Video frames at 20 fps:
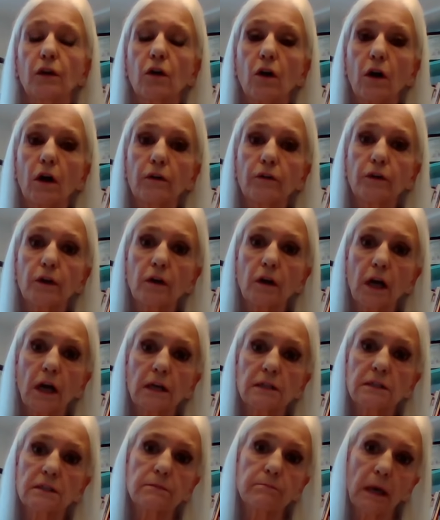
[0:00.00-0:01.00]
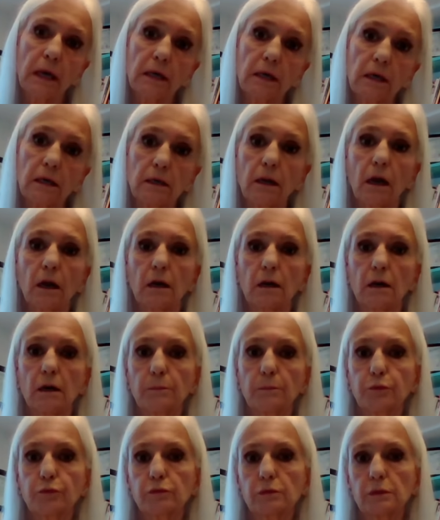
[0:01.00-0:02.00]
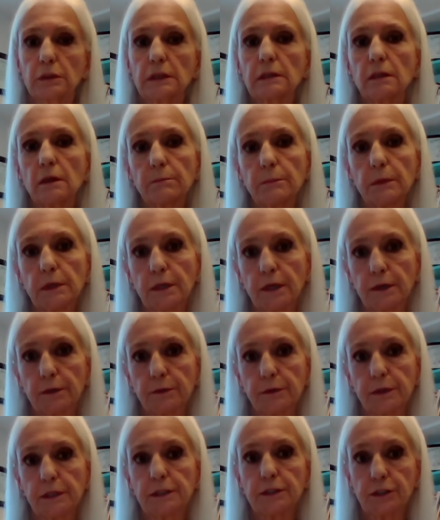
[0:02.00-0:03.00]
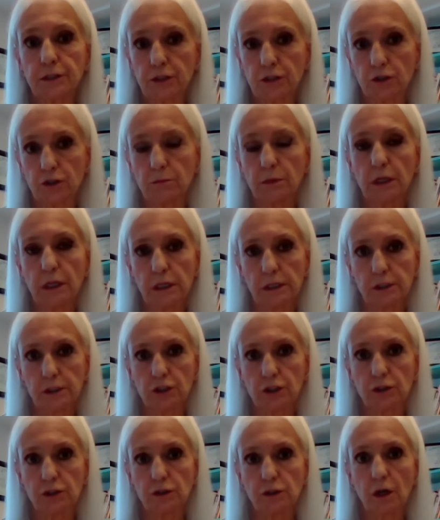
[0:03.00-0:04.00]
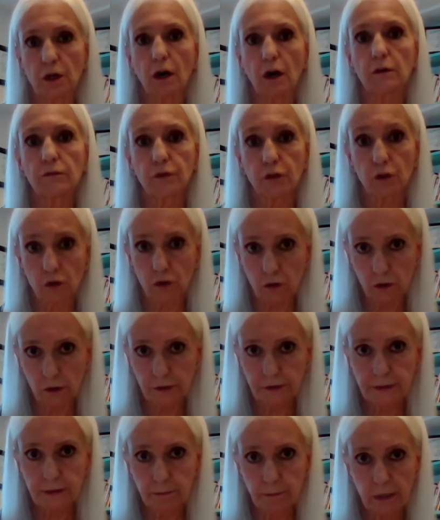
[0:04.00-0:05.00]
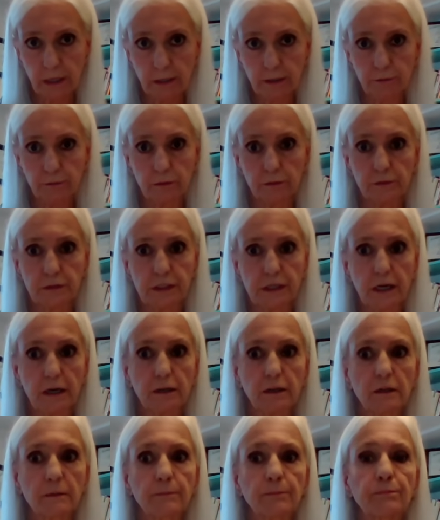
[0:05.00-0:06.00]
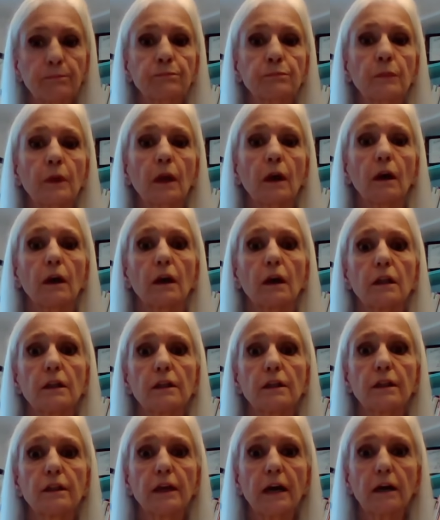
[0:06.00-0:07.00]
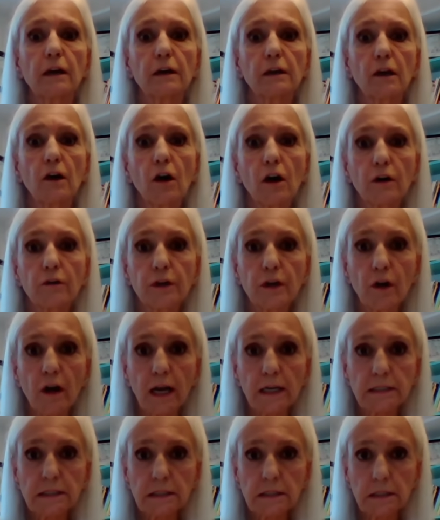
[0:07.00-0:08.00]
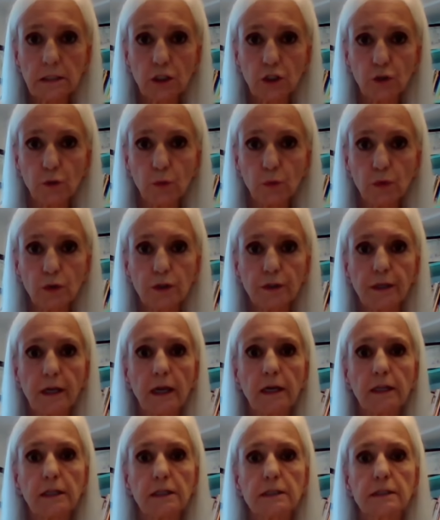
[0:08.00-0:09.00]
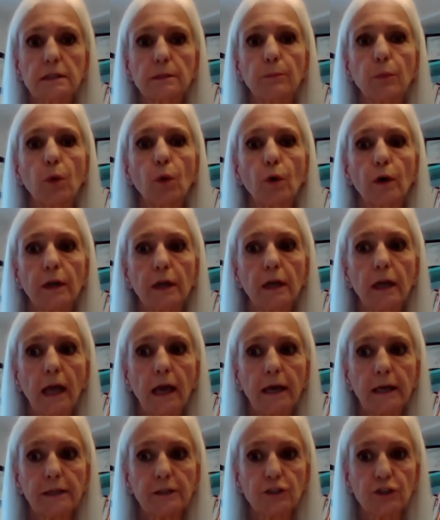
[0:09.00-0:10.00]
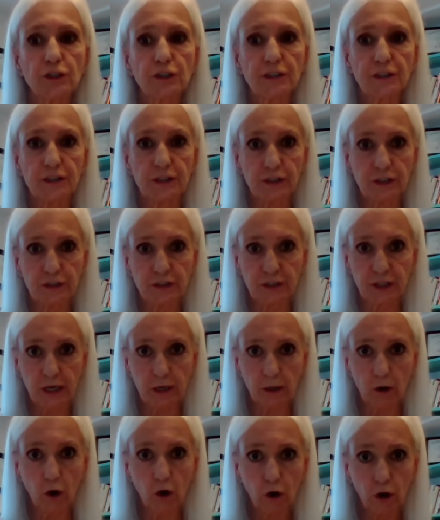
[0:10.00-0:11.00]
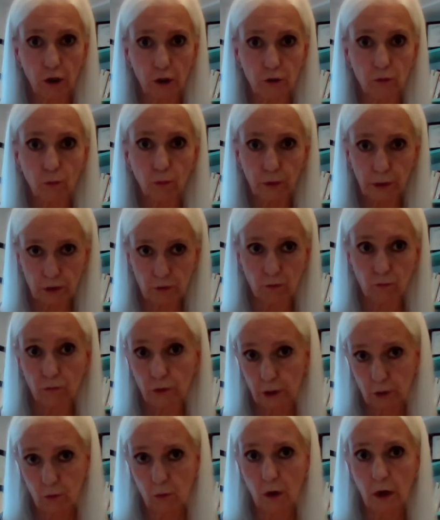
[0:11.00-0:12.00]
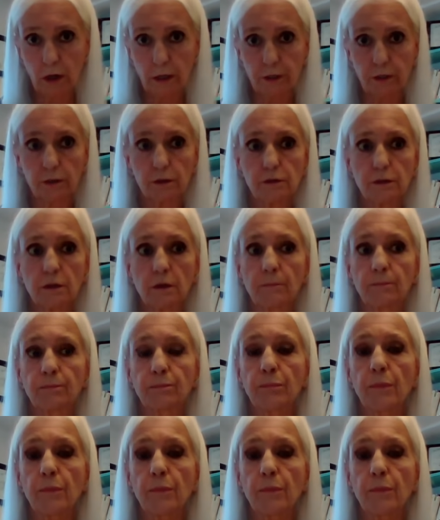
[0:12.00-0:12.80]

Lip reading: the coroner has made a preliminary determination of the cause and manner of death. The coroner has secured any supporting agencies that are required,